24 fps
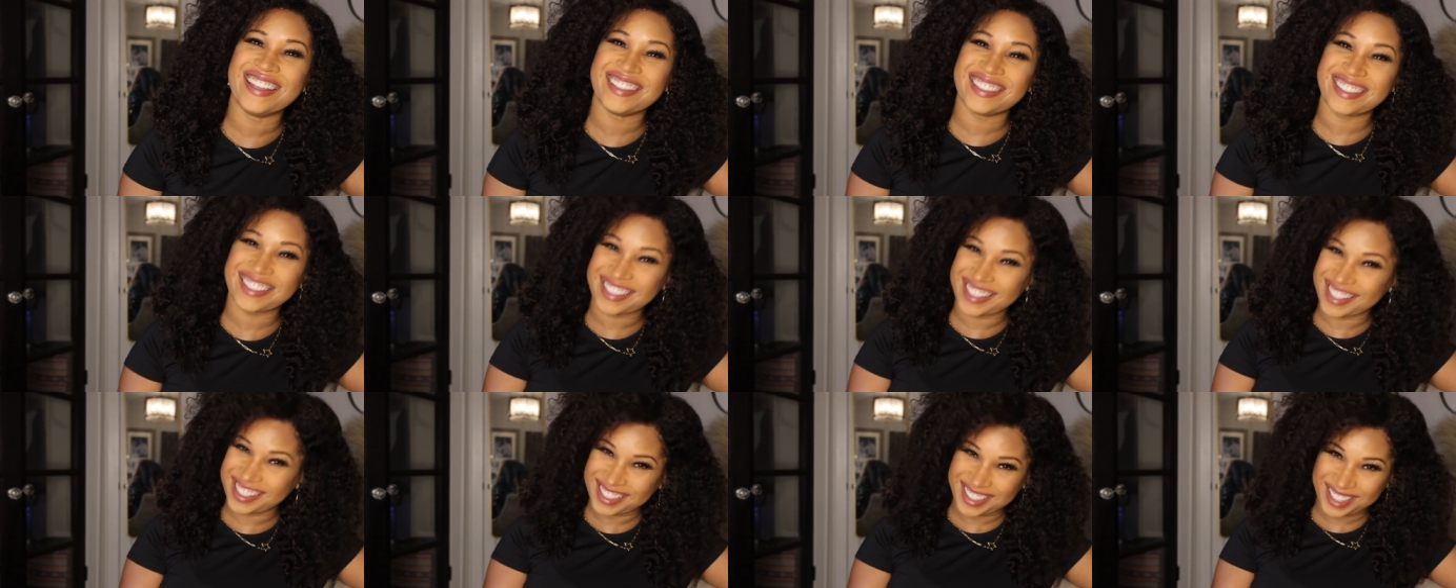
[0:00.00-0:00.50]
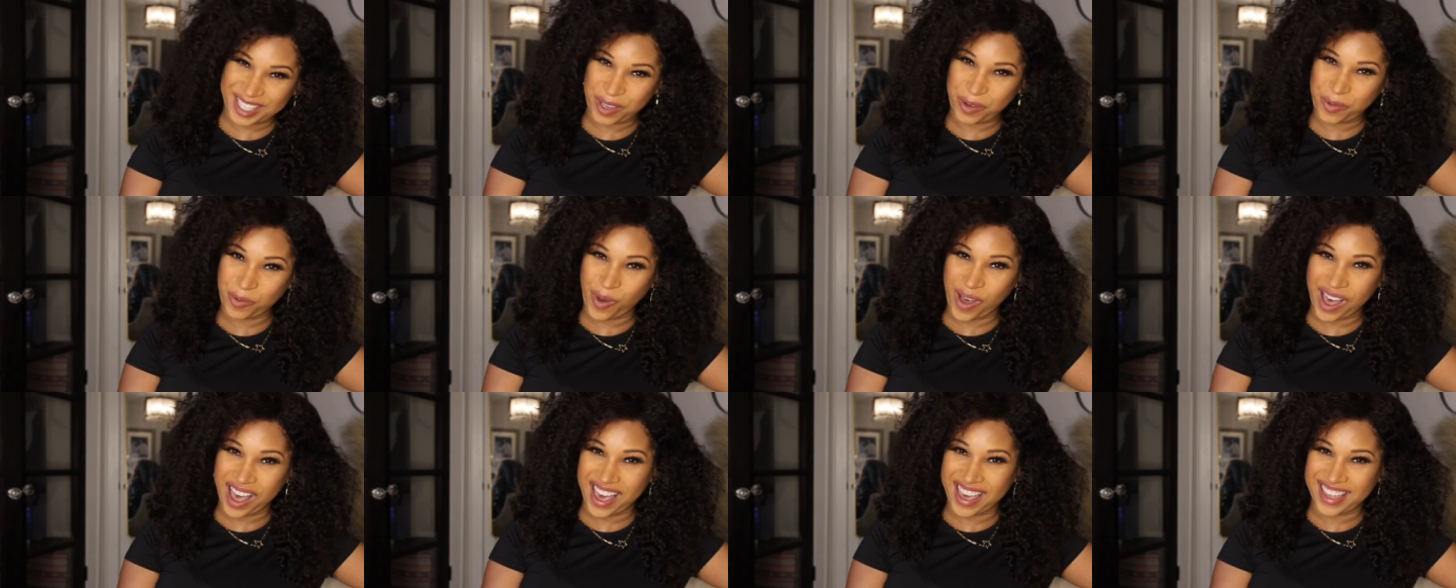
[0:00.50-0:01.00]
and CeCe
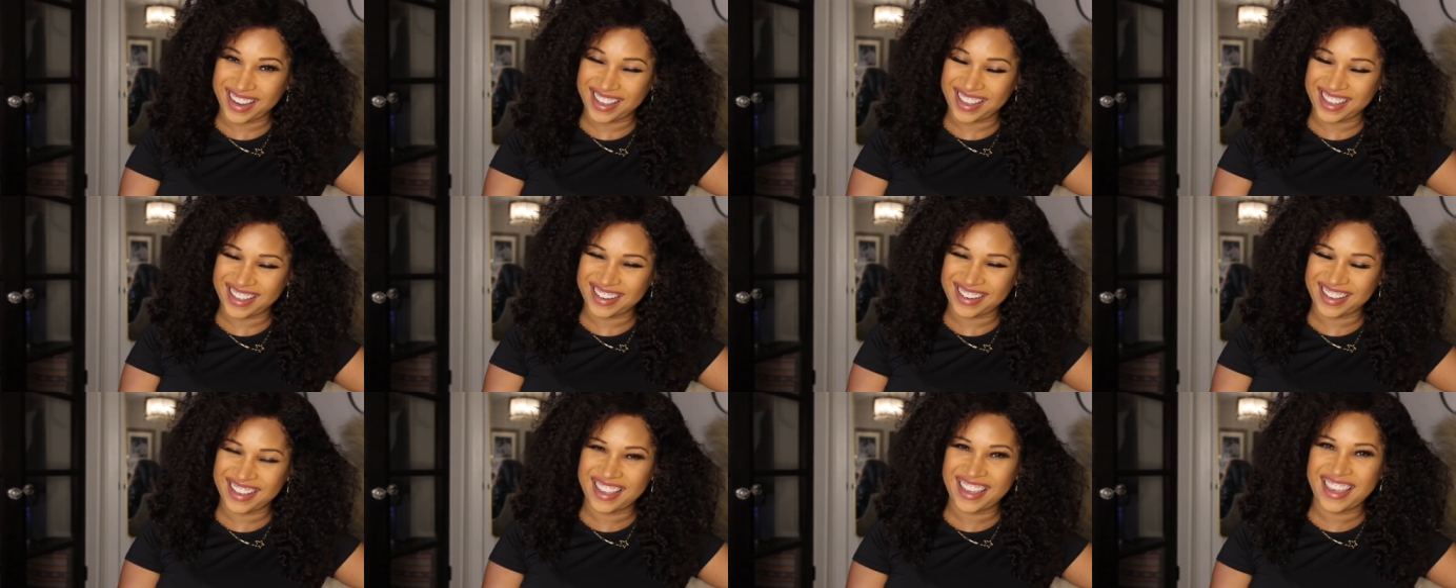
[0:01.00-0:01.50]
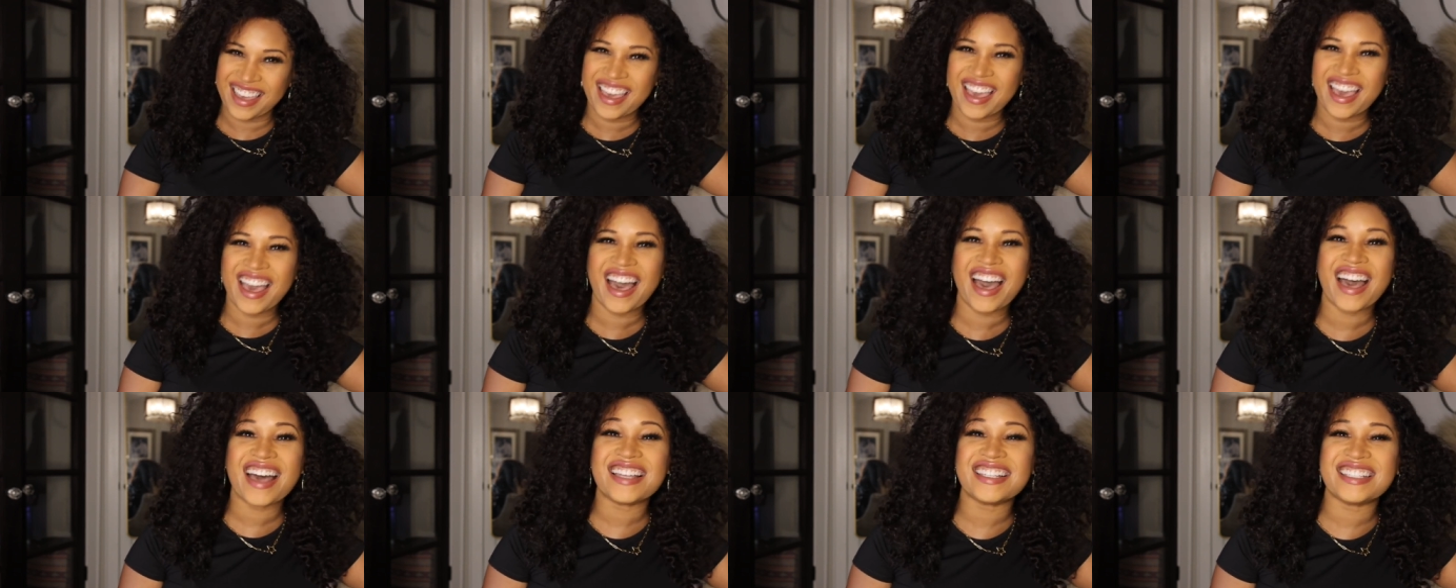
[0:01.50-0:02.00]
Wynan,